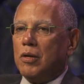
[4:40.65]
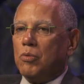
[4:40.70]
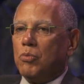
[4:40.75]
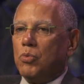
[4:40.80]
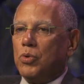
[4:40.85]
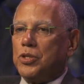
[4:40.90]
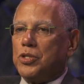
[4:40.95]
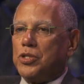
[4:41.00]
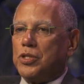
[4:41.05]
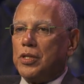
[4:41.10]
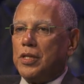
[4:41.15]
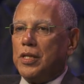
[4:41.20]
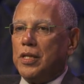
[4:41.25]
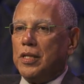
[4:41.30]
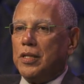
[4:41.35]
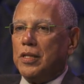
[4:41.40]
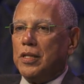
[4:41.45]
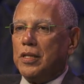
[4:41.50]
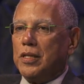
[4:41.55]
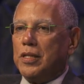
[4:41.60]
which
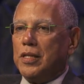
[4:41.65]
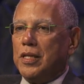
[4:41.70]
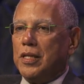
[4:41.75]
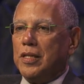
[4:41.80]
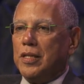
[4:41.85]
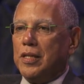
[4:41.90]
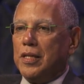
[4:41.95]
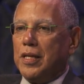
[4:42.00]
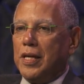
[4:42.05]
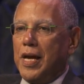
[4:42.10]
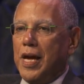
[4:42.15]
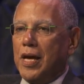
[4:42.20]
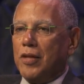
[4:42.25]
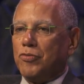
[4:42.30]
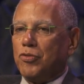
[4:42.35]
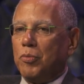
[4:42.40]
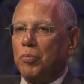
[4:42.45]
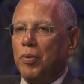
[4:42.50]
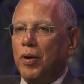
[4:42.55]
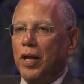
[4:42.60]
in the, in the
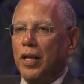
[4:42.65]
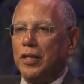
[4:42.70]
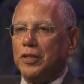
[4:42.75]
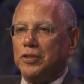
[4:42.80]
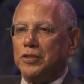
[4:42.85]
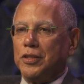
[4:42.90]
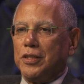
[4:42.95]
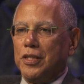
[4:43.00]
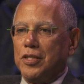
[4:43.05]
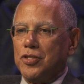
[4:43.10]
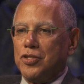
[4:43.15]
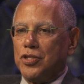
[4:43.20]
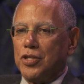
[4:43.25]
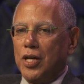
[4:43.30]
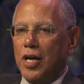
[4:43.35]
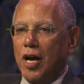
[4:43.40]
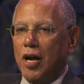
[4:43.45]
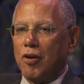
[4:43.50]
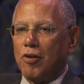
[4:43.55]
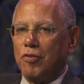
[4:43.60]
anthropology and
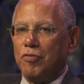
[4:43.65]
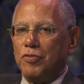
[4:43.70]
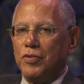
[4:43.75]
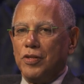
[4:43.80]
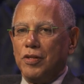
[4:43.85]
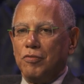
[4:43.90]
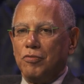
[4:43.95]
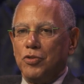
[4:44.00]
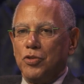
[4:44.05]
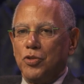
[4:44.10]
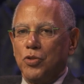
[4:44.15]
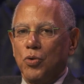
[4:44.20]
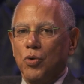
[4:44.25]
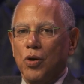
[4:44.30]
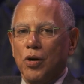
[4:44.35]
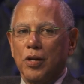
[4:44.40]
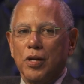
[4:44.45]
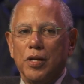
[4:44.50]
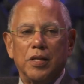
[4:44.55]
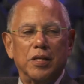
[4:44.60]
geography of New
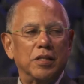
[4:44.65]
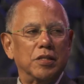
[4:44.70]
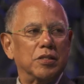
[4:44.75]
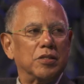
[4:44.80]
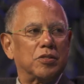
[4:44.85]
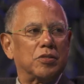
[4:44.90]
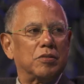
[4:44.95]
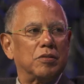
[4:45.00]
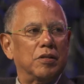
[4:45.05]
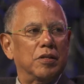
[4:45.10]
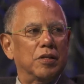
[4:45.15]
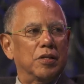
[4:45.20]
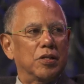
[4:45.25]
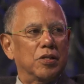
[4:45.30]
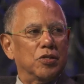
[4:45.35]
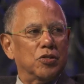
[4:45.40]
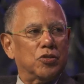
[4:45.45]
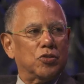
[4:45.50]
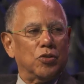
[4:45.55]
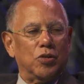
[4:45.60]
York is
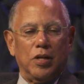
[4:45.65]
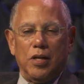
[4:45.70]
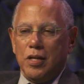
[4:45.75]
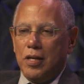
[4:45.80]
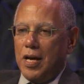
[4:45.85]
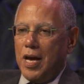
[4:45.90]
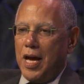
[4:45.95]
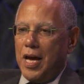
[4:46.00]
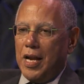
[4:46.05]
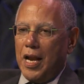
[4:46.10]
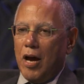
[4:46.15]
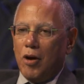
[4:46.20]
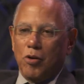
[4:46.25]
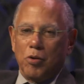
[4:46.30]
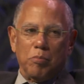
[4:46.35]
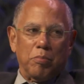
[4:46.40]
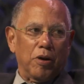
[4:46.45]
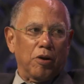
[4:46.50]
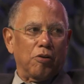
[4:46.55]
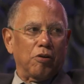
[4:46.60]
sort of an outer
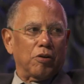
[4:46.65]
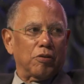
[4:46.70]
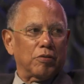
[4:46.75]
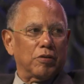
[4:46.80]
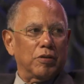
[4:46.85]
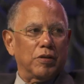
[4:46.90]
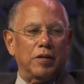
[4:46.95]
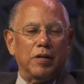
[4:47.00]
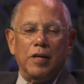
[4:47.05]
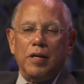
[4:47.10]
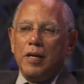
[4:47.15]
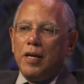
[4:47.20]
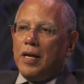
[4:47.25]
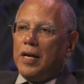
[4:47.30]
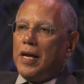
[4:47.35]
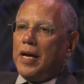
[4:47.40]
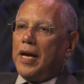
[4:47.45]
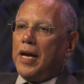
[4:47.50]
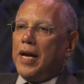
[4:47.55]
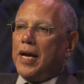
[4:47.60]
borough.
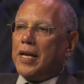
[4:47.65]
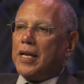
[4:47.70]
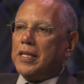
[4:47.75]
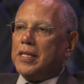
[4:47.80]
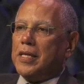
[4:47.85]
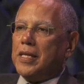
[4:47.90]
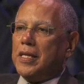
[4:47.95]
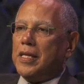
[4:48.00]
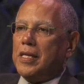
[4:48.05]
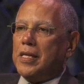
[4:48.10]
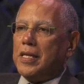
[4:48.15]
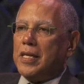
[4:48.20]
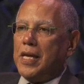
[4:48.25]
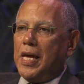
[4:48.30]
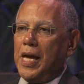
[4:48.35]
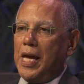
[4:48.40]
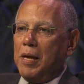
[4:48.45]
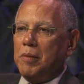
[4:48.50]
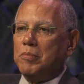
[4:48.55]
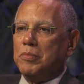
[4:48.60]
And I think he
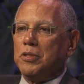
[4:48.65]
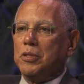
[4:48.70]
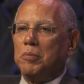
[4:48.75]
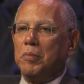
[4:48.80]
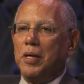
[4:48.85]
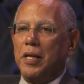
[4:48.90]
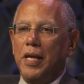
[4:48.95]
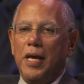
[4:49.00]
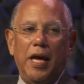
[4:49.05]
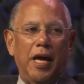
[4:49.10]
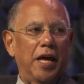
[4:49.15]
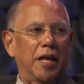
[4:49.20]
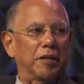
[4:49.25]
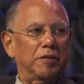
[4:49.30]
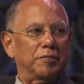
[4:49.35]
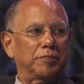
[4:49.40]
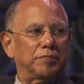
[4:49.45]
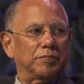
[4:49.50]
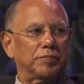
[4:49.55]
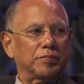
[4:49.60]
came to Manhattan